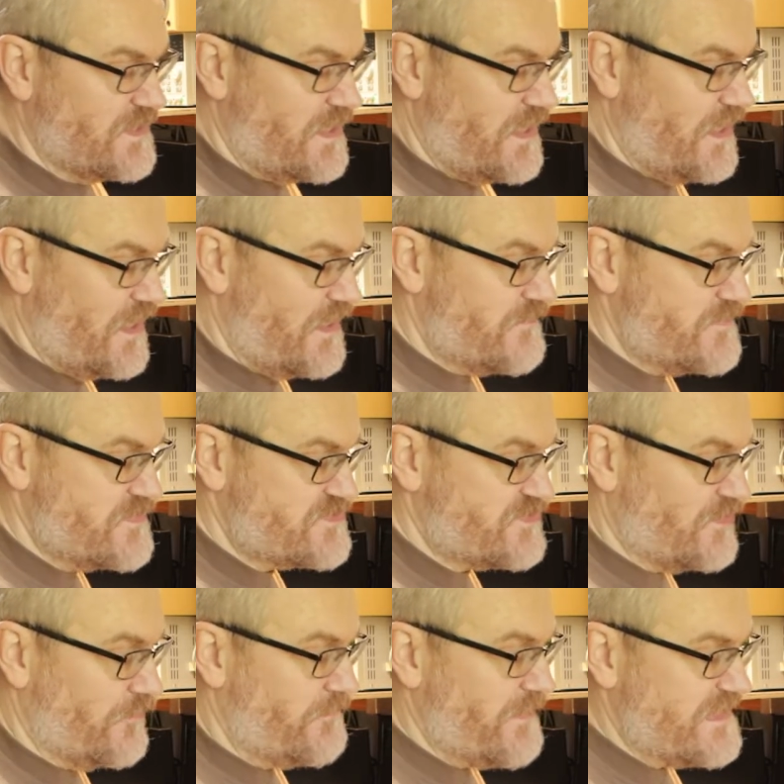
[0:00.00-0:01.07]

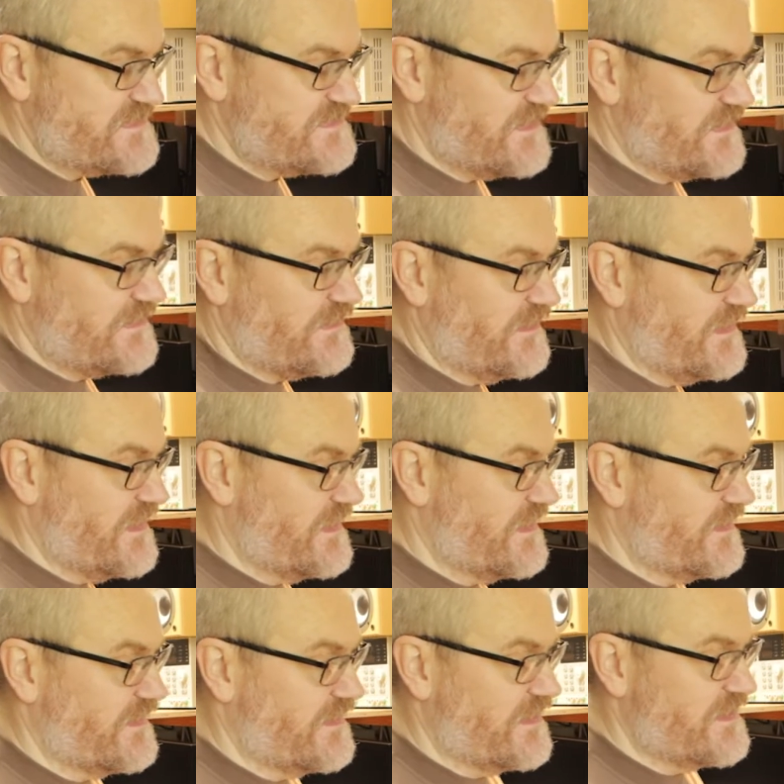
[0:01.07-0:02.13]
So basically
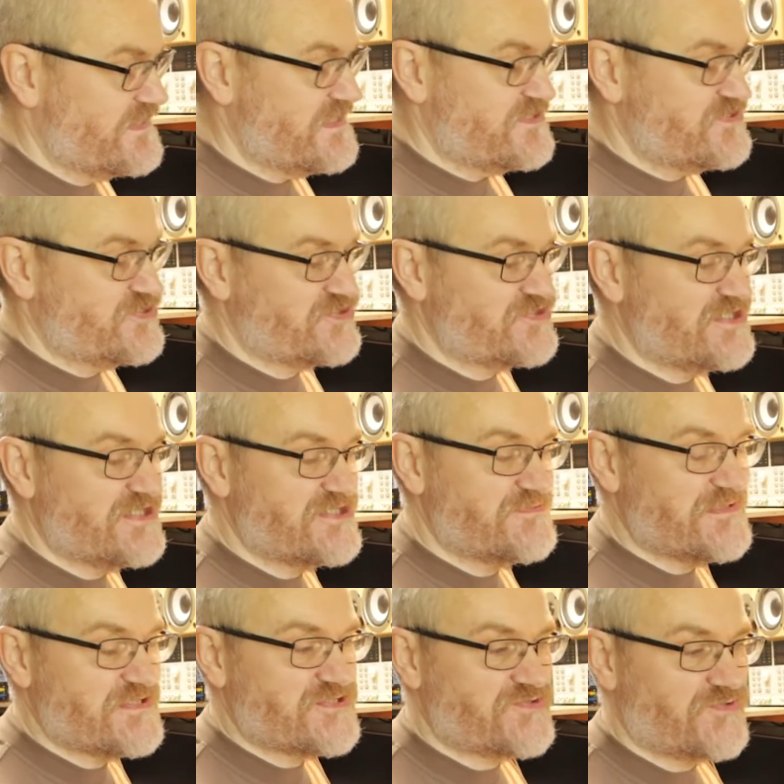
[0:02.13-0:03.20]
this just needs to
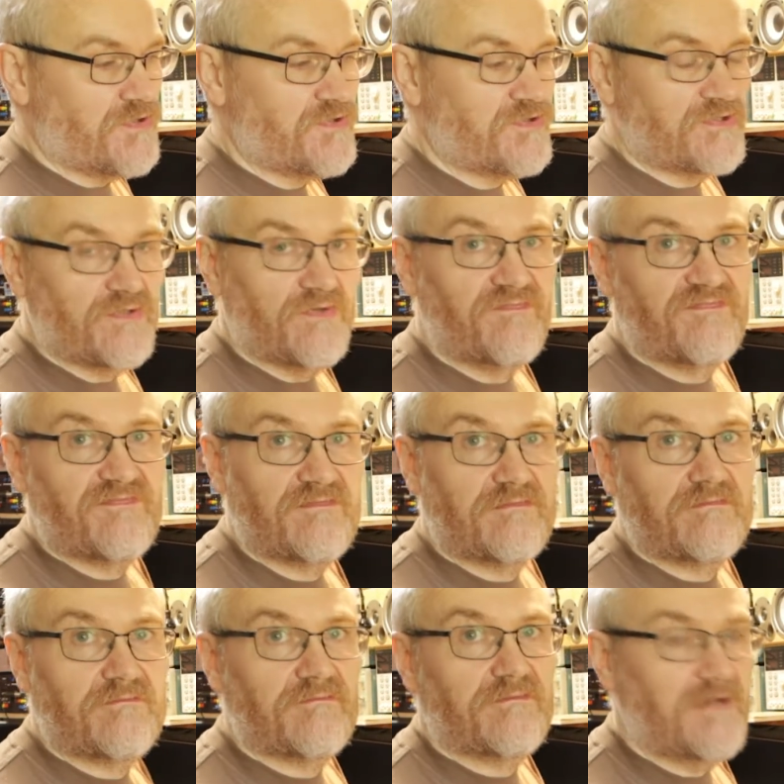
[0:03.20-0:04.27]
be strong enough.
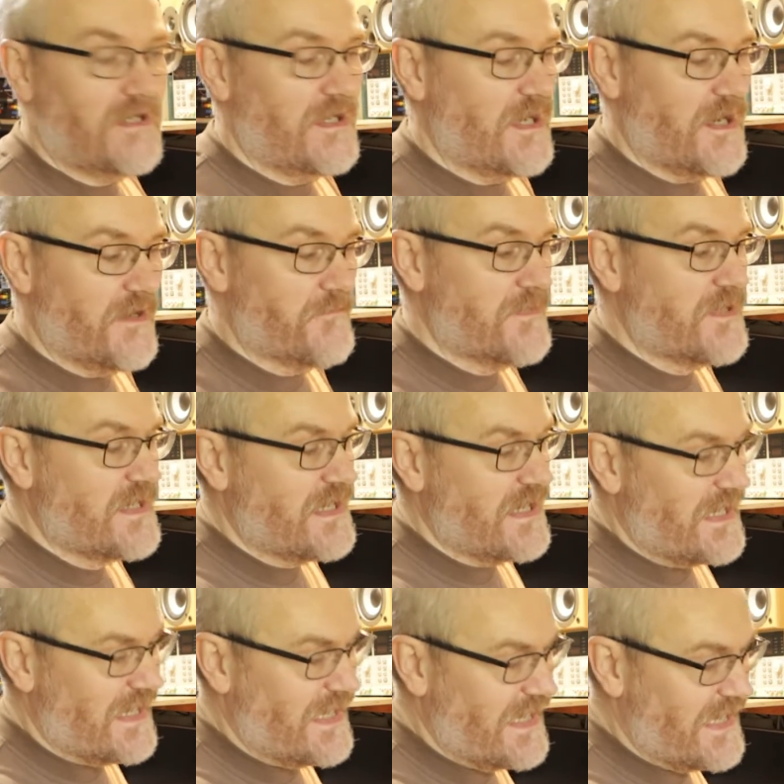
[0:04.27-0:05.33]

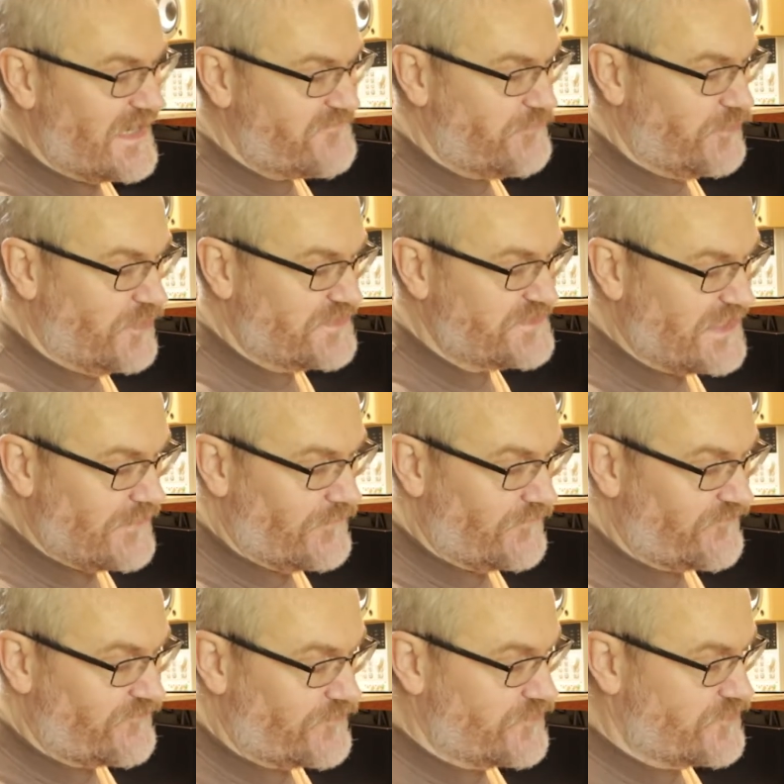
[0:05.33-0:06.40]
I put a dowel
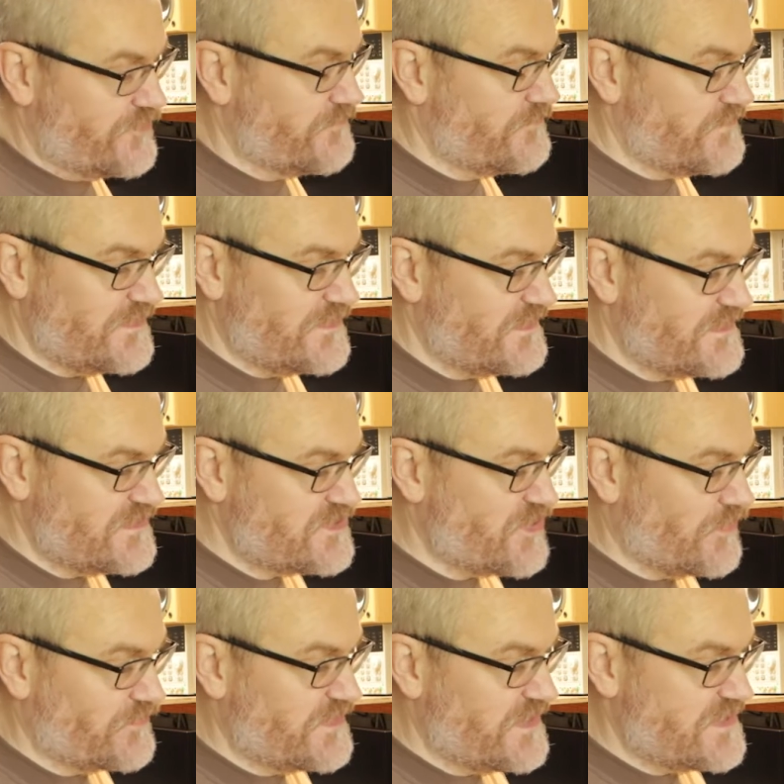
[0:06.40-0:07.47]
through them, you
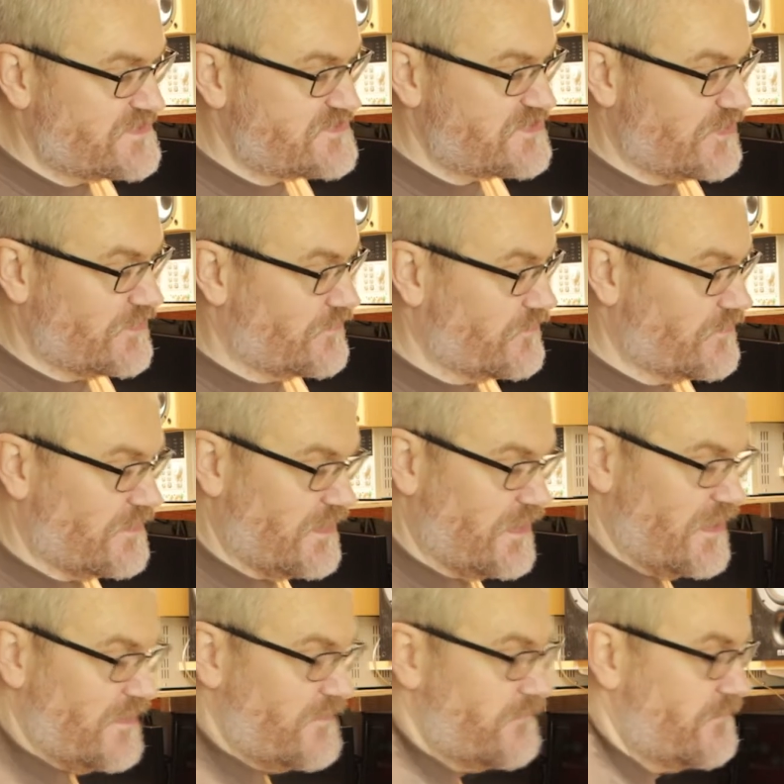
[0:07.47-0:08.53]
don't need to.
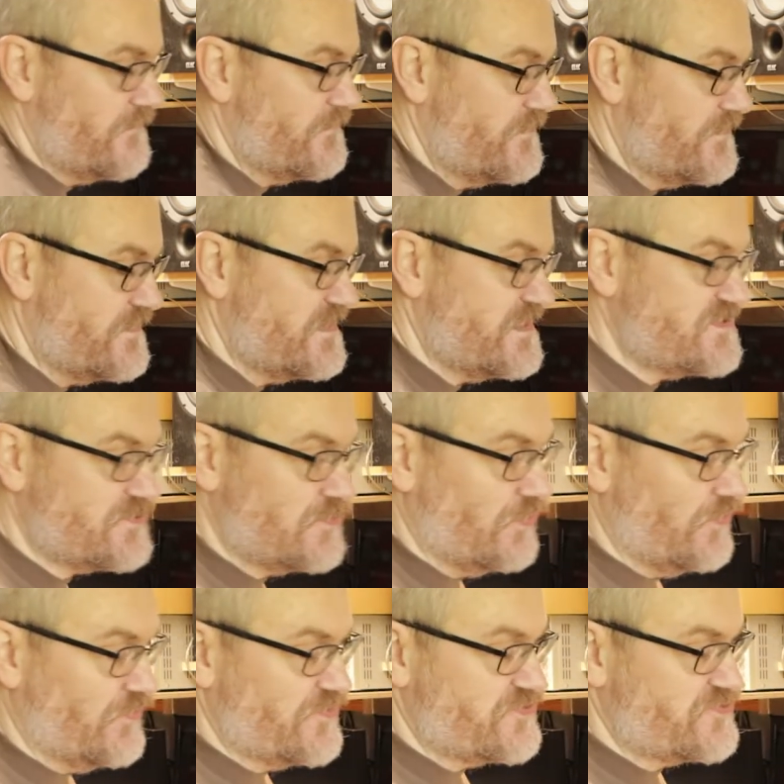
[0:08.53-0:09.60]
These
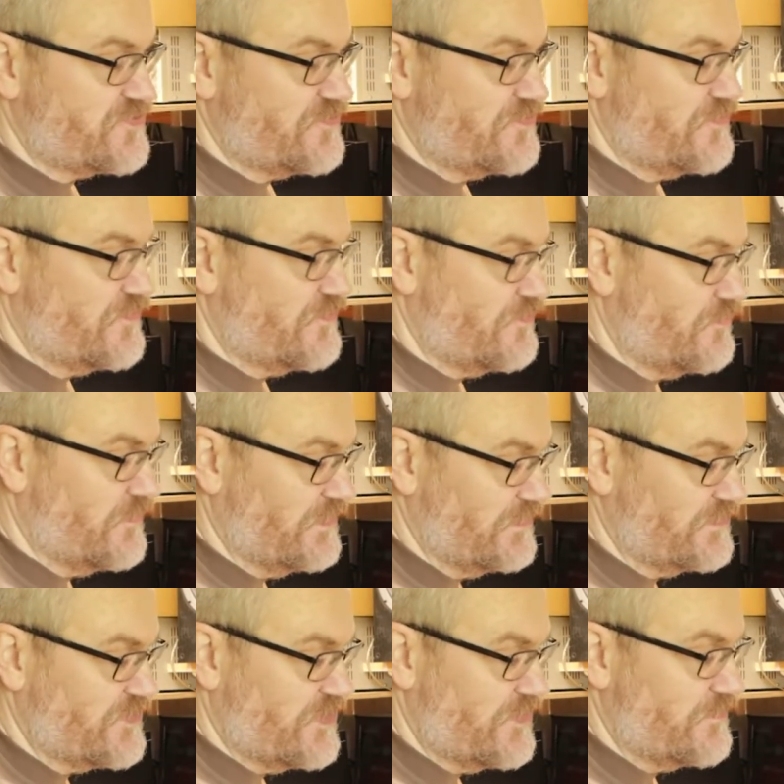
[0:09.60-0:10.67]
corners will
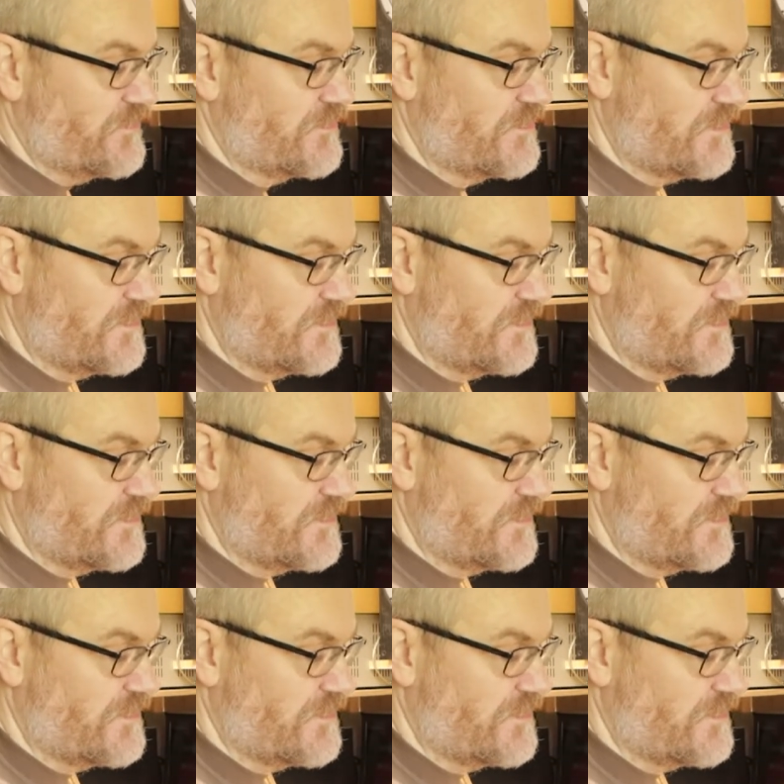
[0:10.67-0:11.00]
do.